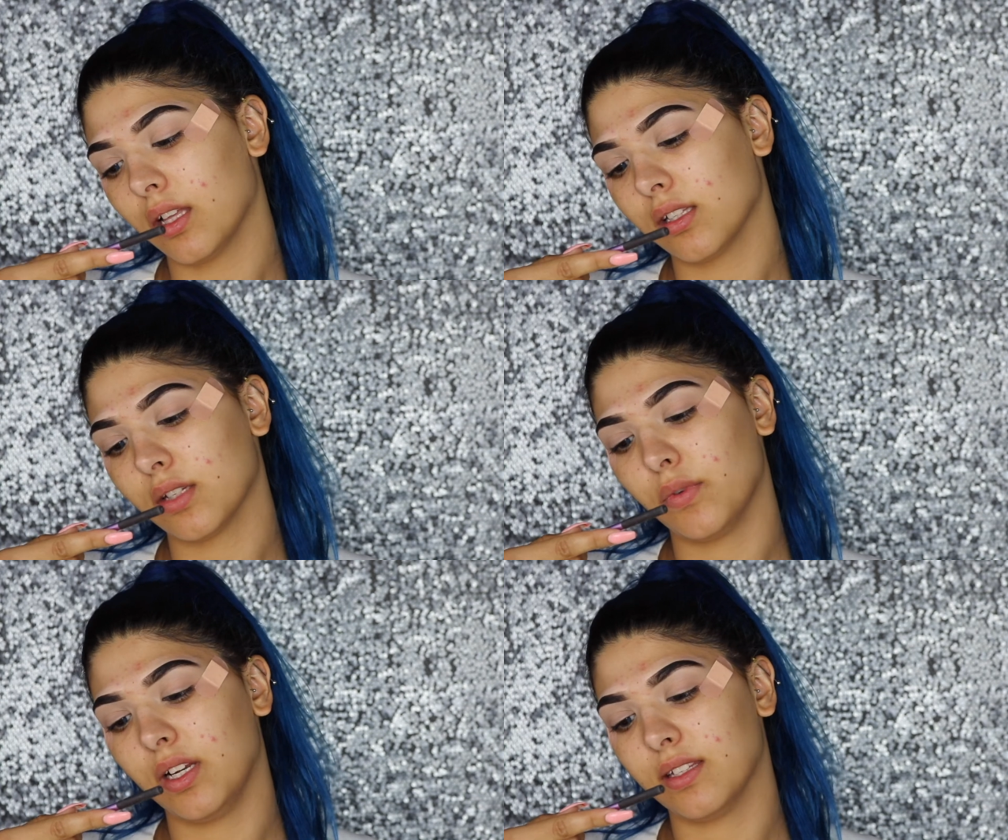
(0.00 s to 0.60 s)

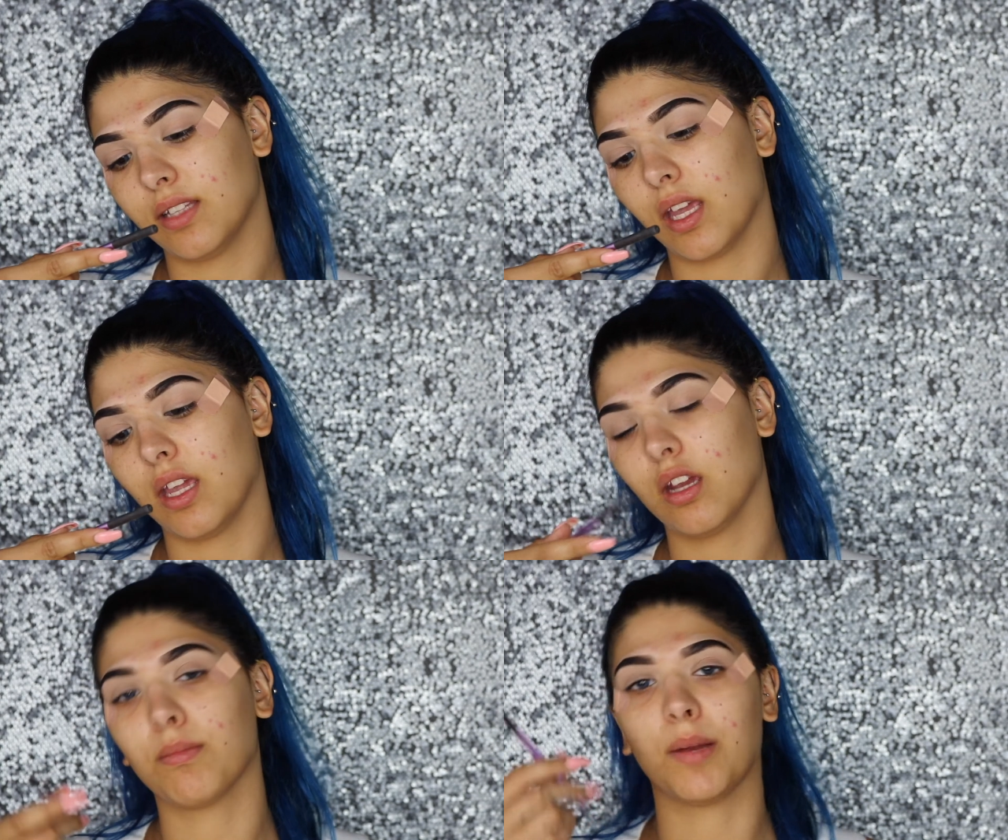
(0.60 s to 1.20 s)
Doesn't really say
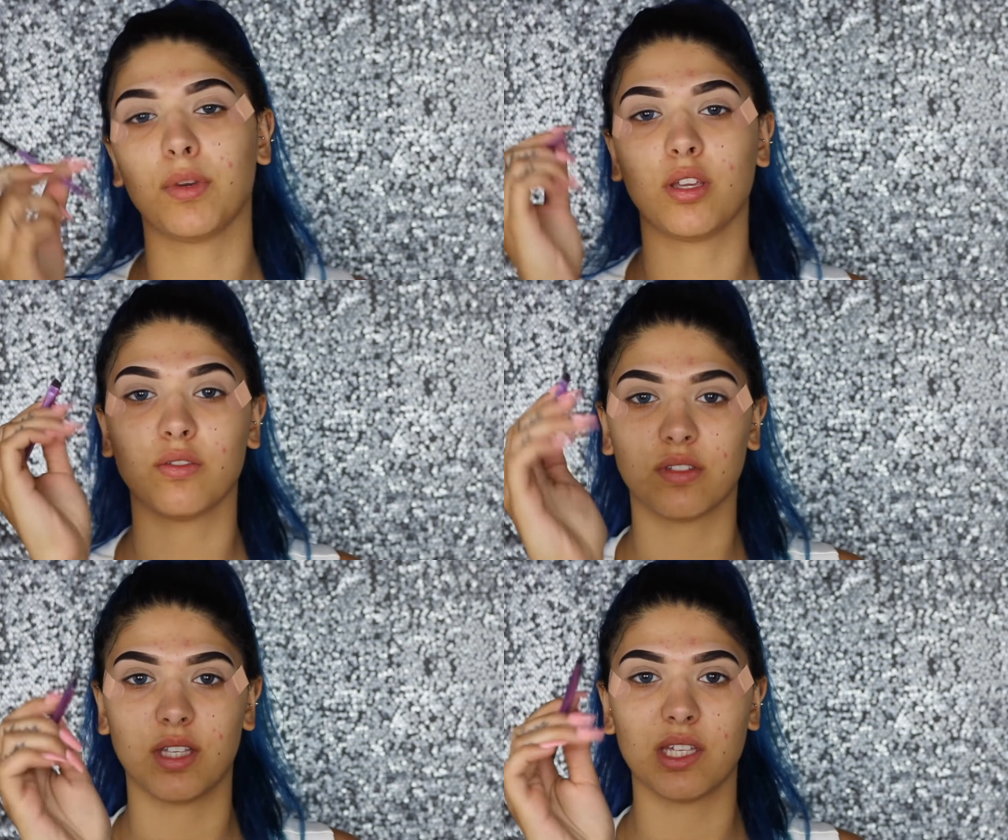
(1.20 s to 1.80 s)
here, but I'm gonna
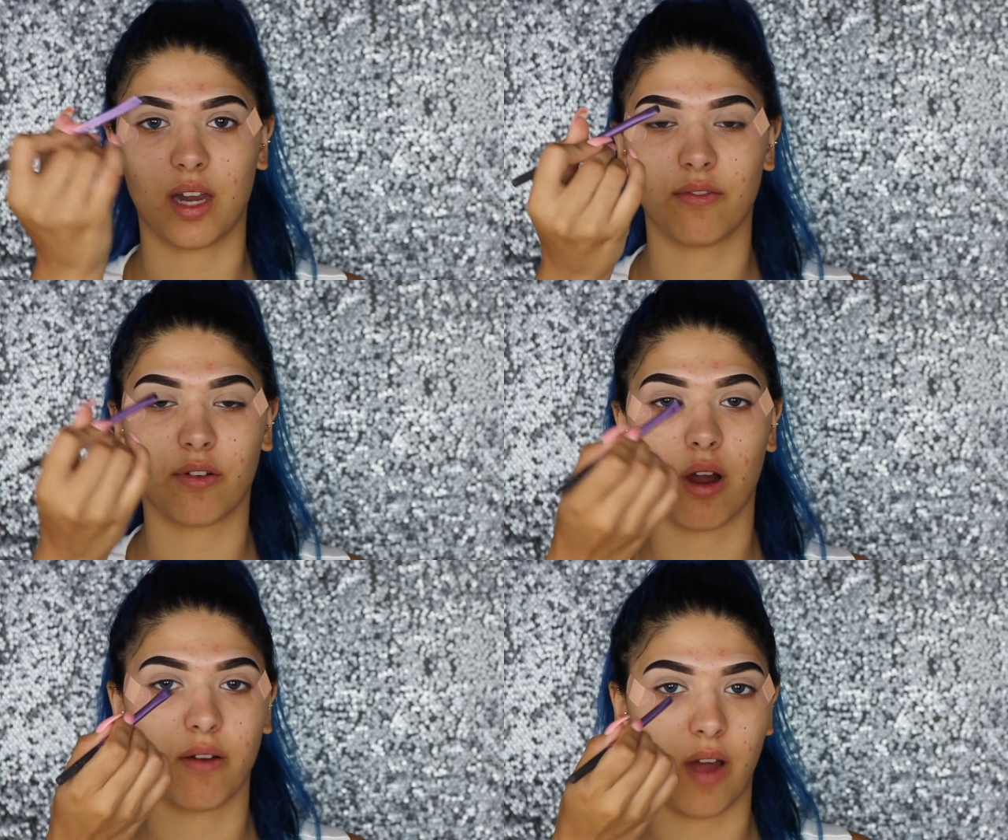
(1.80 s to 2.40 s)
use this and
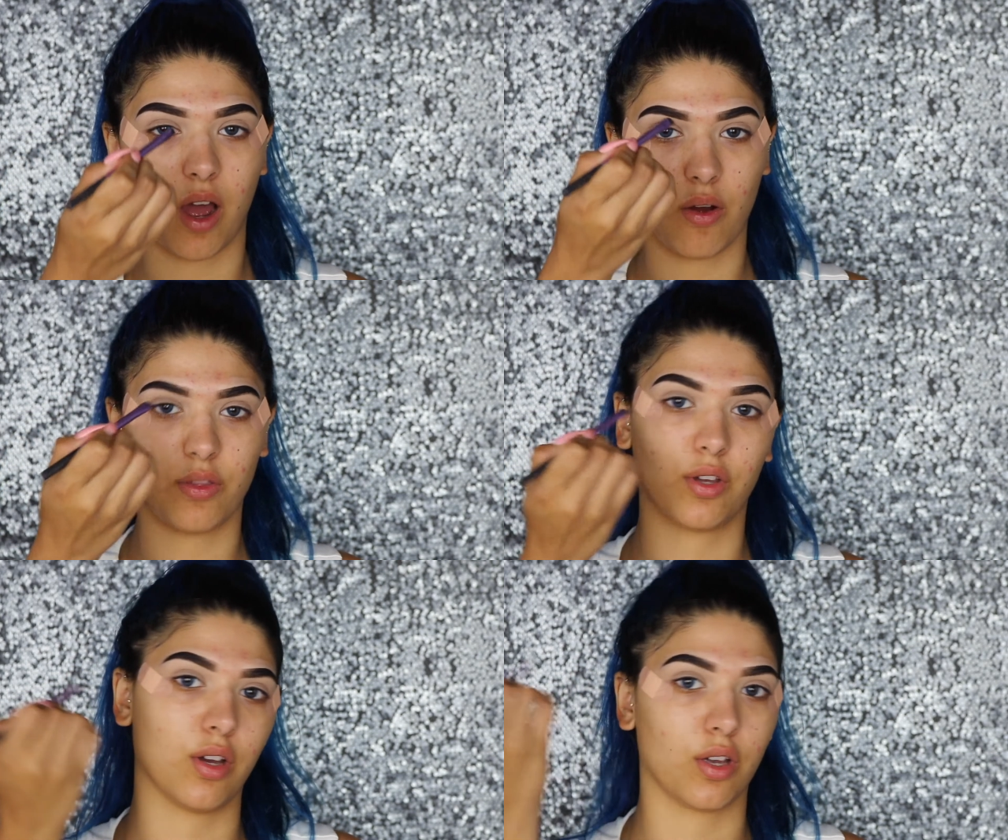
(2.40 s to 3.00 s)
carve
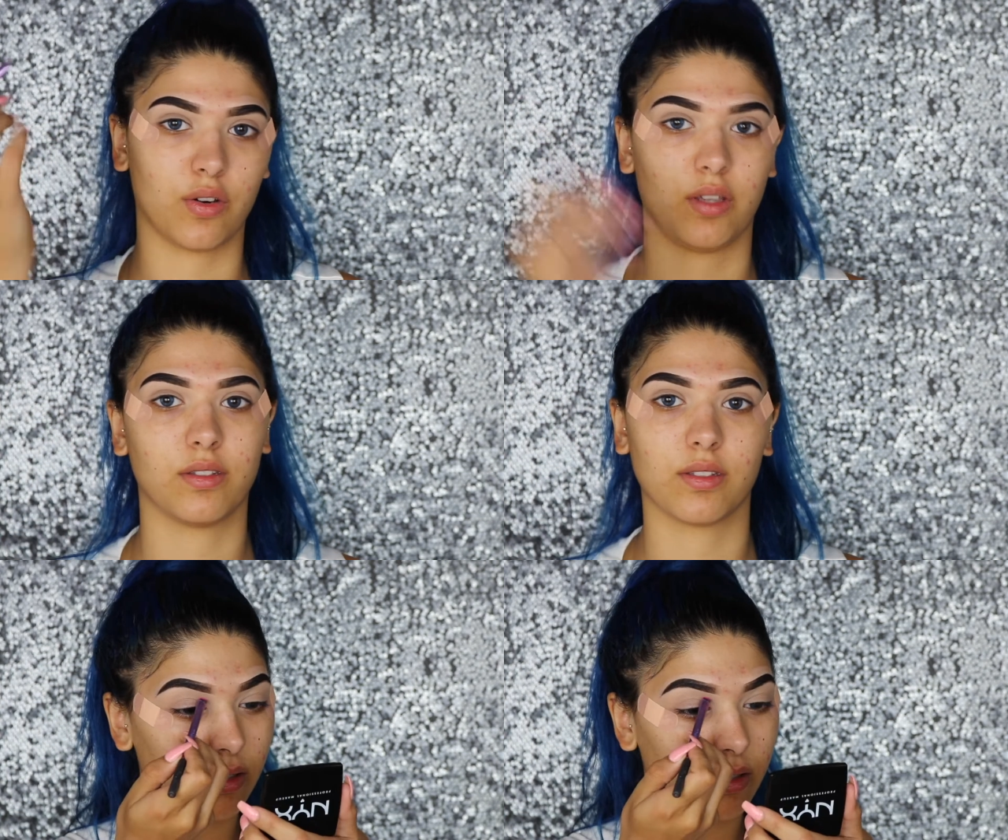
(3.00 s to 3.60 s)
out the cut
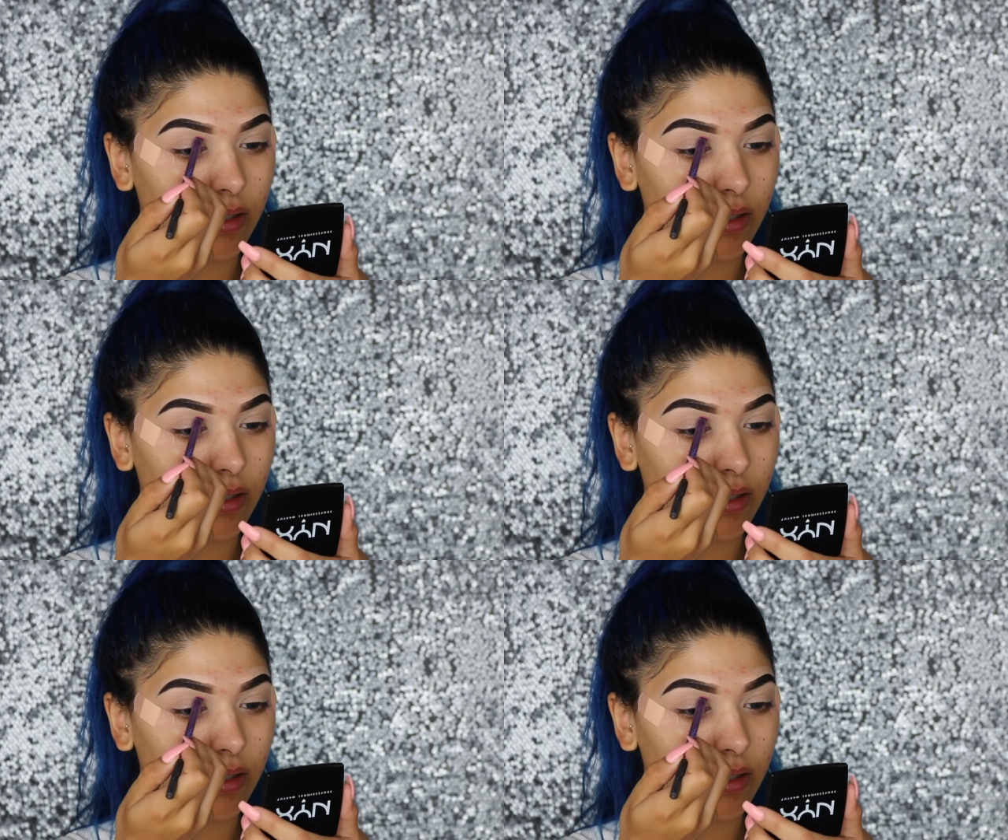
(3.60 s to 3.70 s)
crease.